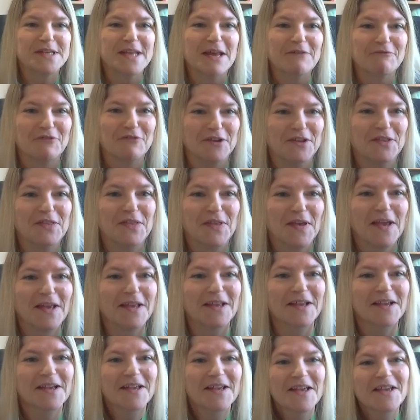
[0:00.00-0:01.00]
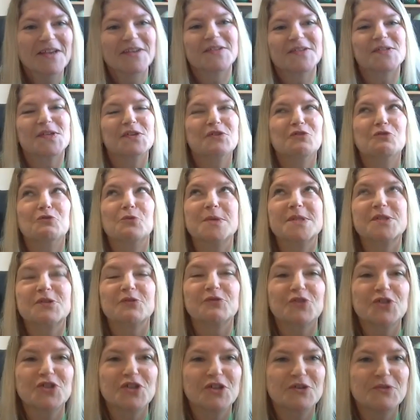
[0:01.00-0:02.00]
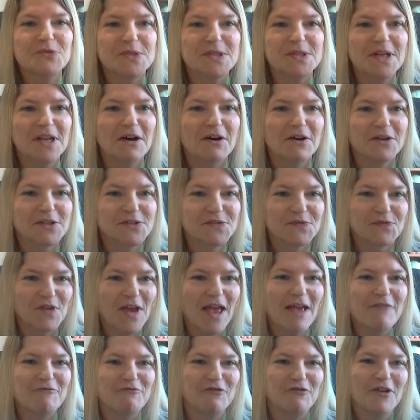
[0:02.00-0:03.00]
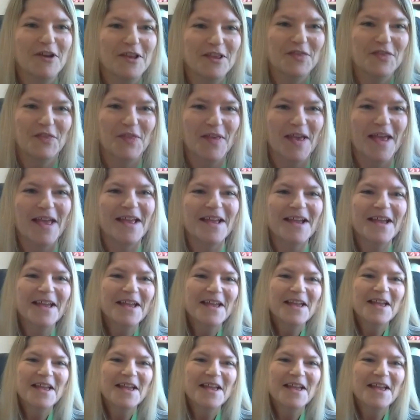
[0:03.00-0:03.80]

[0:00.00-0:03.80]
and everything, because I always got chosen last for everything.